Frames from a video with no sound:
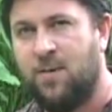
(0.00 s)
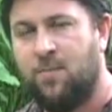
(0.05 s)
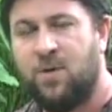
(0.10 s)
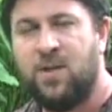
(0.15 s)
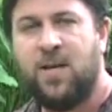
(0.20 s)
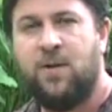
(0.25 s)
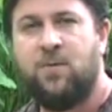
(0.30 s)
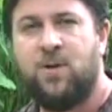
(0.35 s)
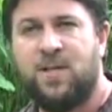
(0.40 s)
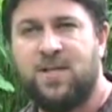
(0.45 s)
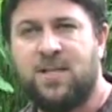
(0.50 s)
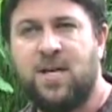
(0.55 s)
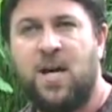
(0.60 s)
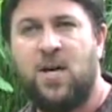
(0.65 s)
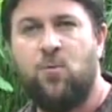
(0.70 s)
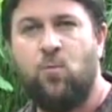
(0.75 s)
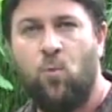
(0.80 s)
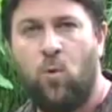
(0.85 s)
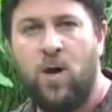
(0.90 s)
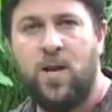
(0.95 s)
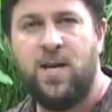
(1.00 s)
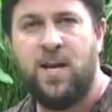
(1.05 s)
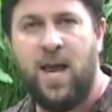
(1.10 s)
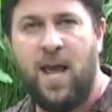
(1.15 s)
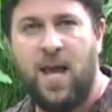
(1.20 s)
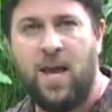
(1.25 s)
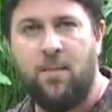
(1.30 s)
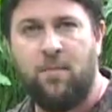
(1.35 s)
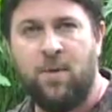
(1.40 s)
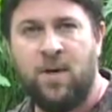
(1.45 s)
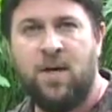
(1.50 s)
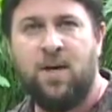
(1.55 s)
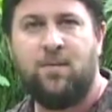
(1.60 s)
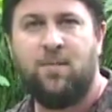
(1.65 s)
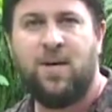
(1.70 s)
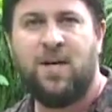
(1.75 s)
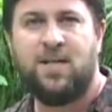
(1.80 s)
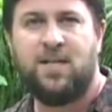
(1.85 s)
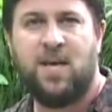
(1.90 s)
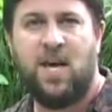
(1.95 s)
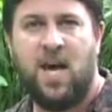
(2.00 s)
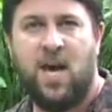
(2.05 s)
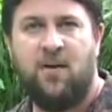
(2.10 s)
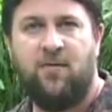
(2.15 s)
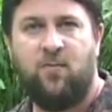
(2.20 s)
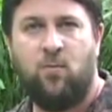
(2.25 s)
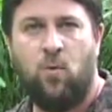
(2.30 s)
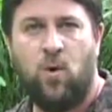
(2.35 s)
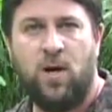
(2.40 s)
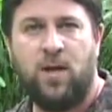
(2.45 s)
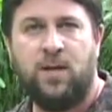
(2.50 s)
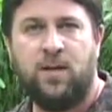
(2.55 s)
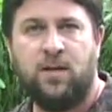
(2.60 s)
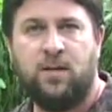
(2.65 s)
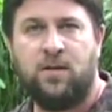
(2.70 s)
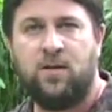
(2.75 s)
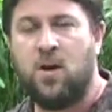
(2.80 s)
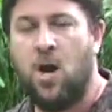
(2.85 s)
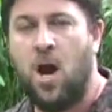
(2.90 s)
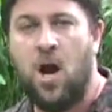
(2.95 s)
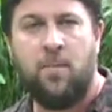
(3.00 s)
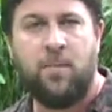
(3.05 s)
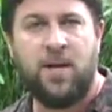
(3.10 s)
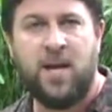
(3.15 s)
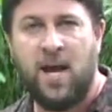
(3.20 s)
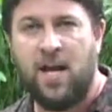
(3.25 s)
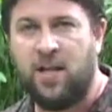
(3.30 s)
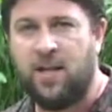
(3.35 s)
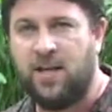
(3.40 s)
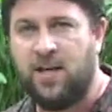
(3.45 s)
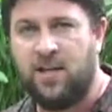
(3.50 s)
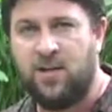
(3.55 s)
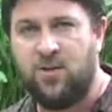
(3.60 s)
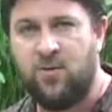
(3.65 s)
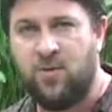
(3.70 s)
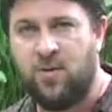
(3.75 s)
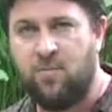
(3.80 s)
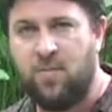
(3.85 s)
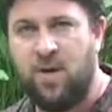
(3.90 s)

but they would assign one name because they have one commonality to them.